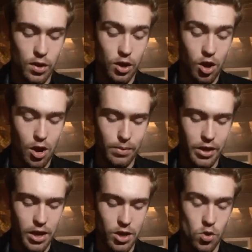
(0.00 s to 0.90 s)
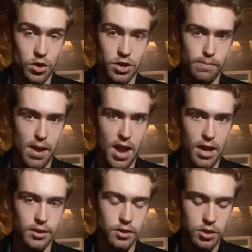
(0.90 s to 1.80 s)
accommodate your
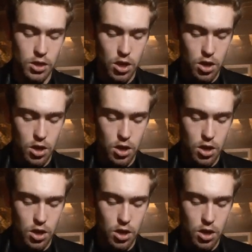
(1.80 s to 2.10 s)
demands,